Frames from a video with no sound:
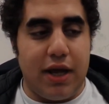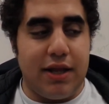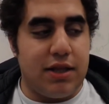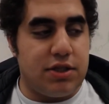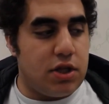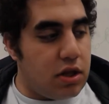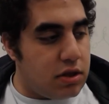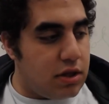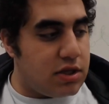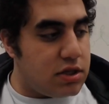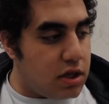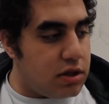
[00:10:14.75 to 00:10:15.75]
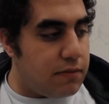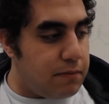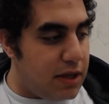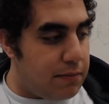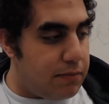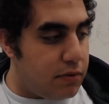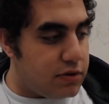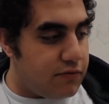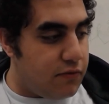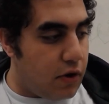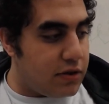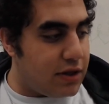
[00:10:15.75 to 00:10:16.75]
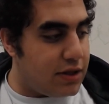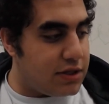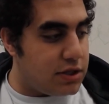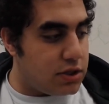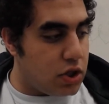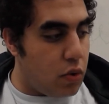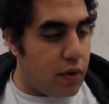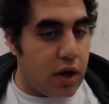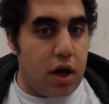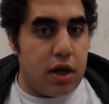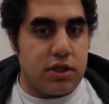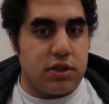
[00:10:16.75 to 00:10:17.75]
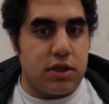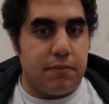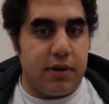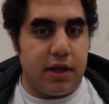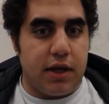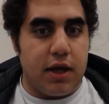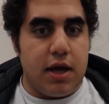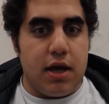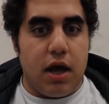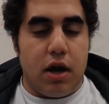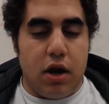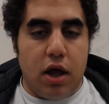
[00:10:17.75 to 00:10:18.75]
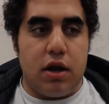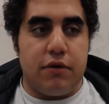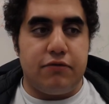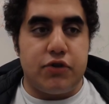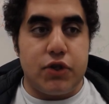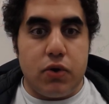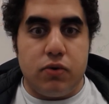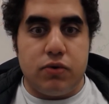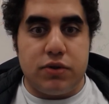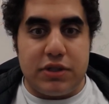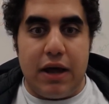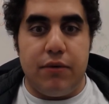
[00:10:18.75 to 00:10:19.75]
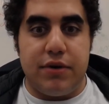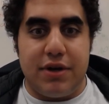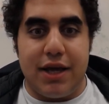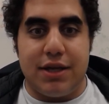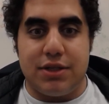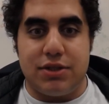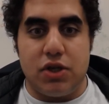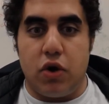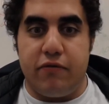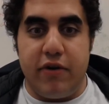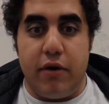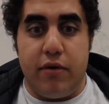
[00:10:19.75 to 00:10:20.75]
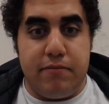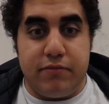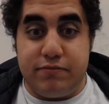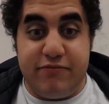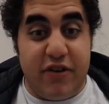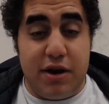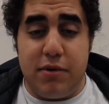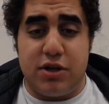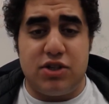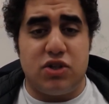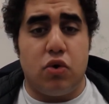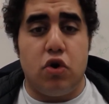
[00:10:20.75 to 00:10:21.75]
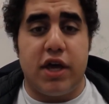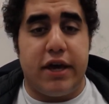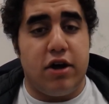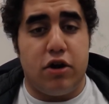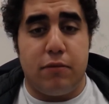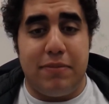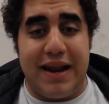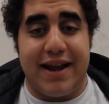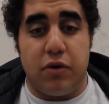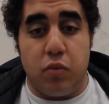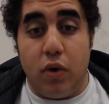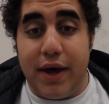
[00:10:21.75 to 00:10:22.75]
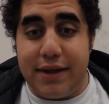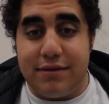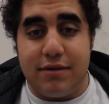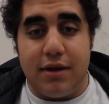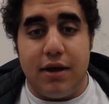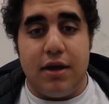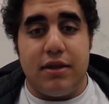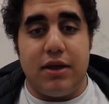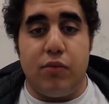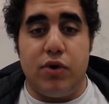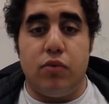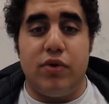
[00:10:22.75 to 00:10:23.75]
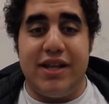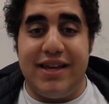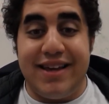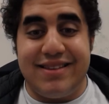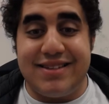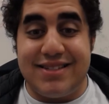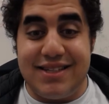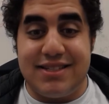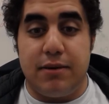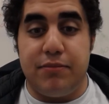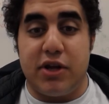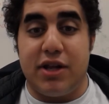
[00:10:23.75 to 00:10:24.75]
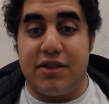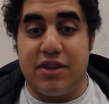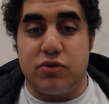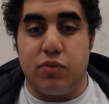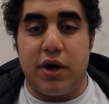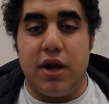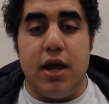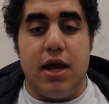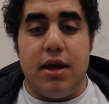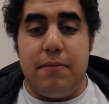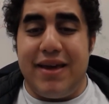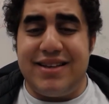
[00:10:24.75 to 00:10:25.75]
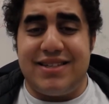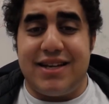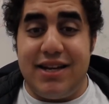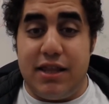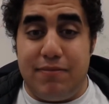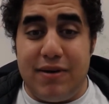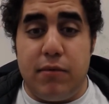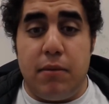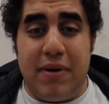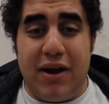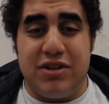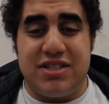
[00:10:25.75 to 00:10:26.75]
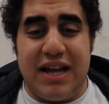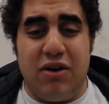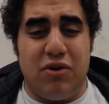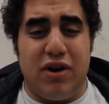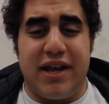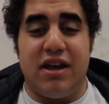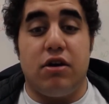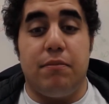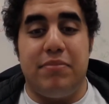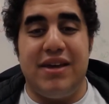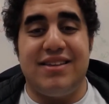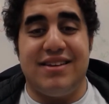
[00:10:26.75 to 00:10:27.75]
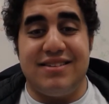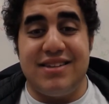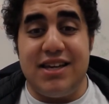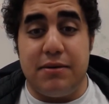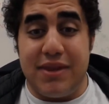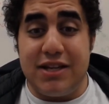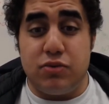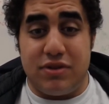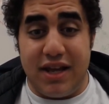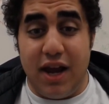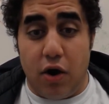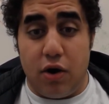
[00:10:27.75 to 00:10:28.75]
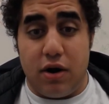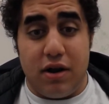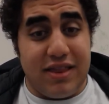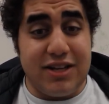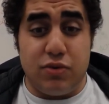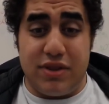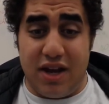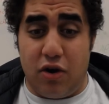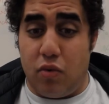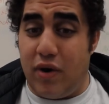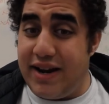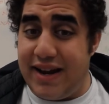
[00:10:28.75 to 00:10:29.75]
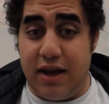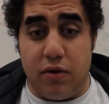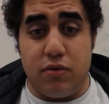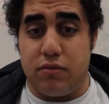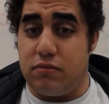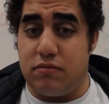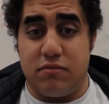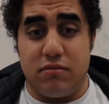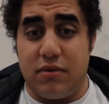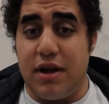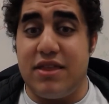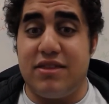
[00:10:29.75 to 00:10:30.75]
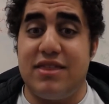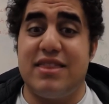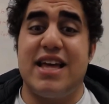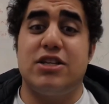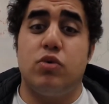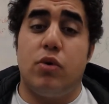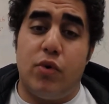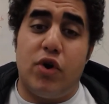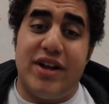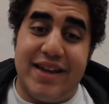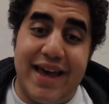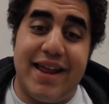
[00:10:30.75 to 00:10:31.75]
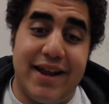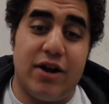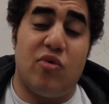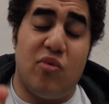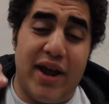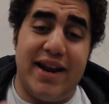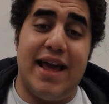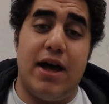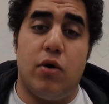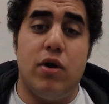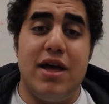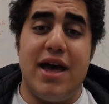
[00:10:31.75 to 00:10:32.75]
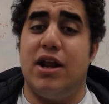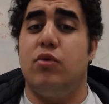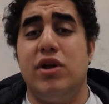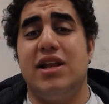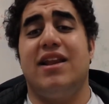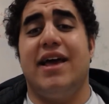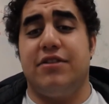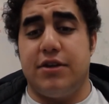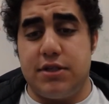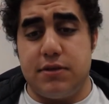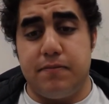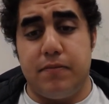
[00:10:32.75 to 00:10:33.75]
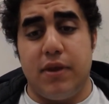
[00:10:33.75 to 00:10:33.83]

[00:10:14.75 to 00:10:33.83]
And it's not the people's fault that this is going on. It's simply a lot of shows nowadays are very much so cookie cutter black and white, that we don't really get to see something like this where basically the Big Mom Pirates now are like a competing team. That's what they are. That's what they are right now. That's what we're getting right now. And I really like this.